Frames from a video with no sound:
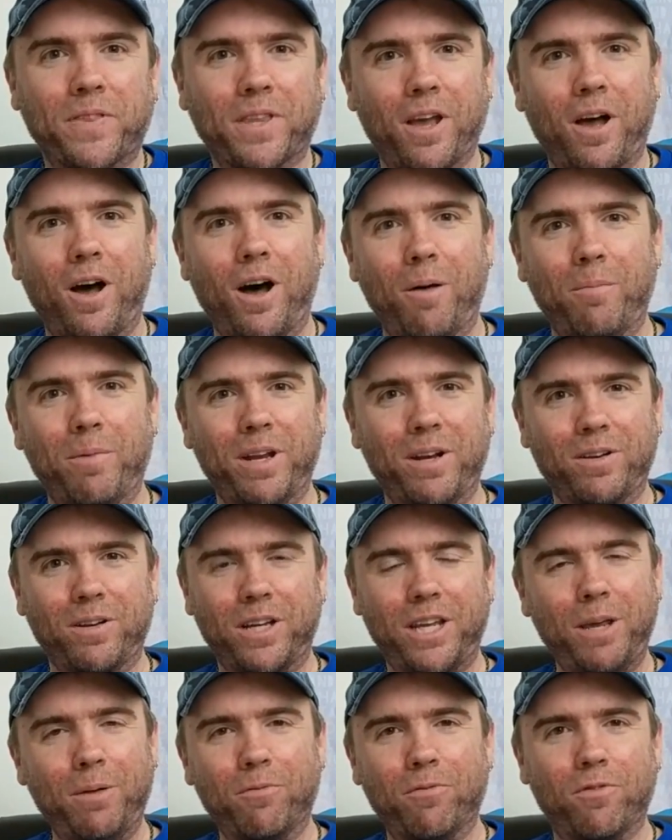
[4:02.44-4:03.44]
And
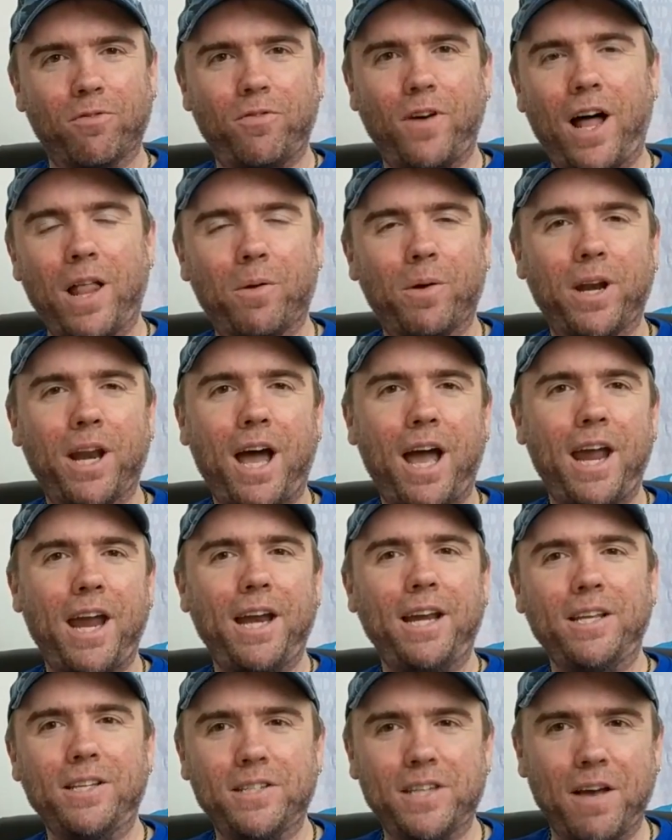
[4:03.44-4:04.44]
keep following
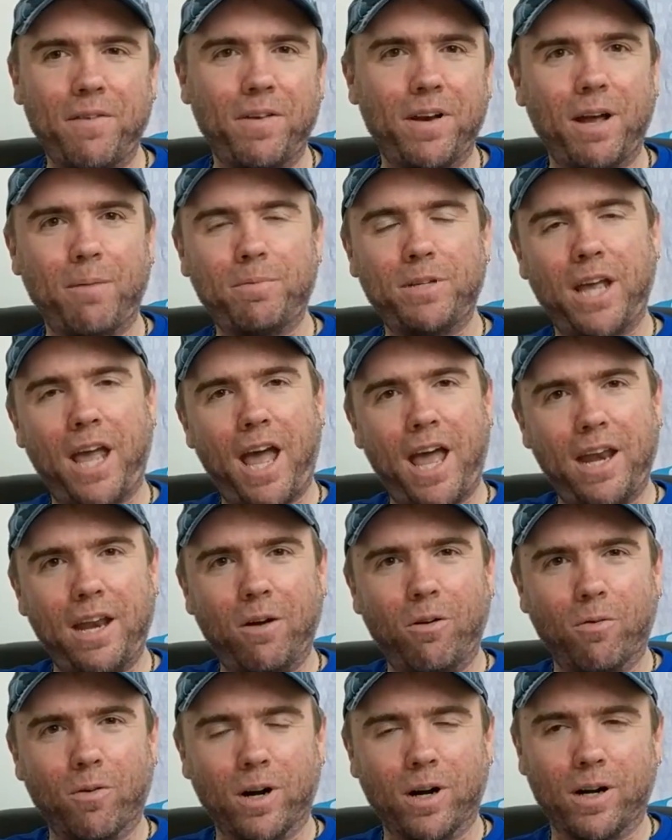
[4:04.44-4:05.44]
I-87 up to head
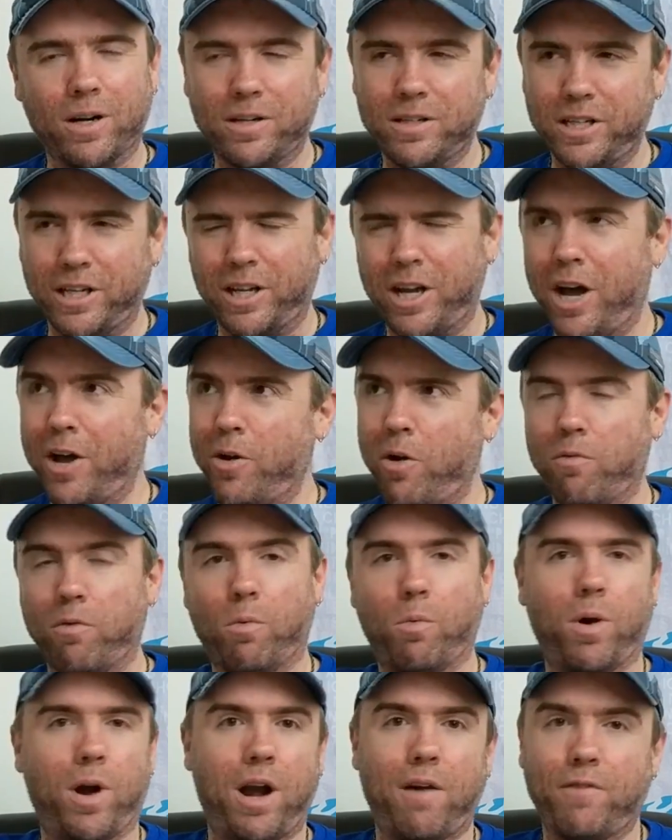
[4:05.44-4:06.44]
over, to cut over
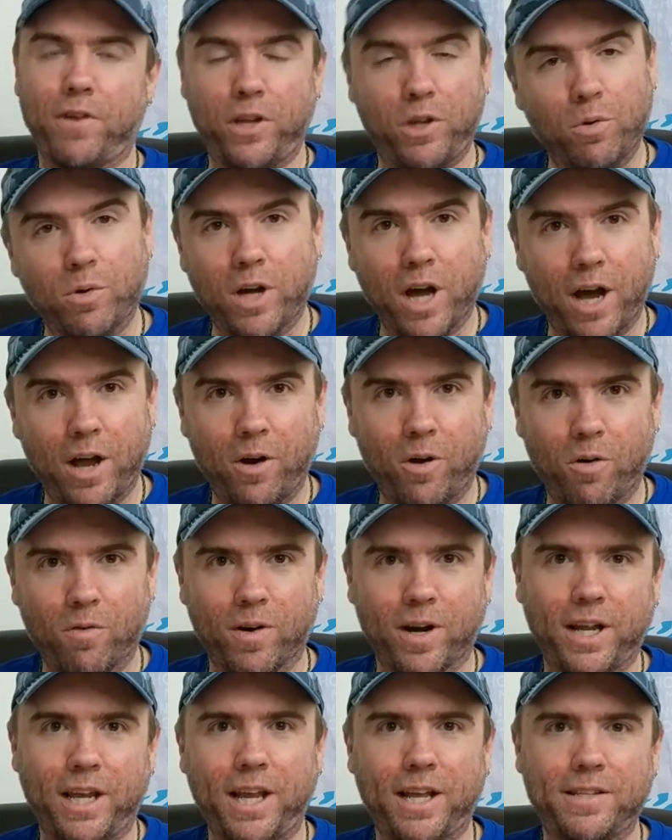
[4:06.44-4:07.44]
wherever you cut
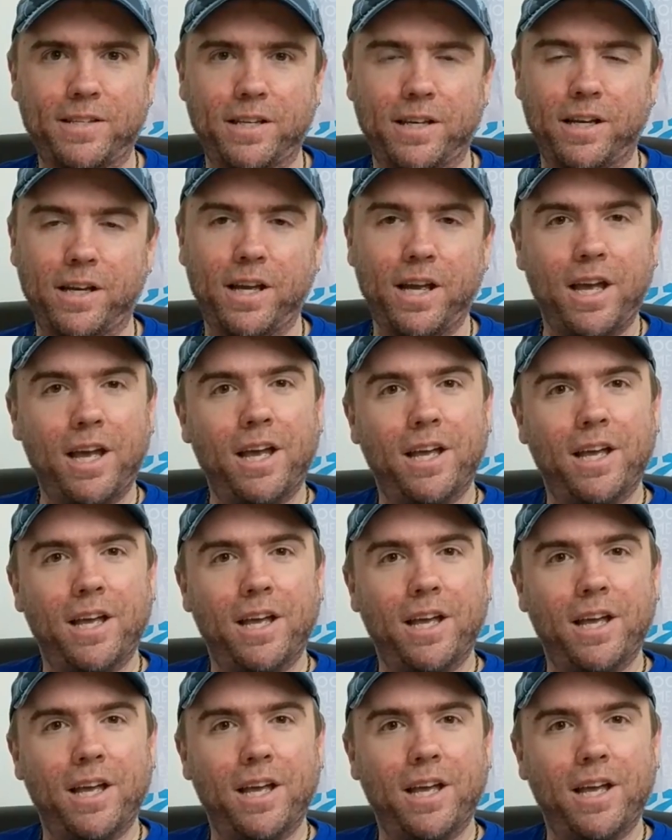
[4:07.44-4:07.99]
over to get to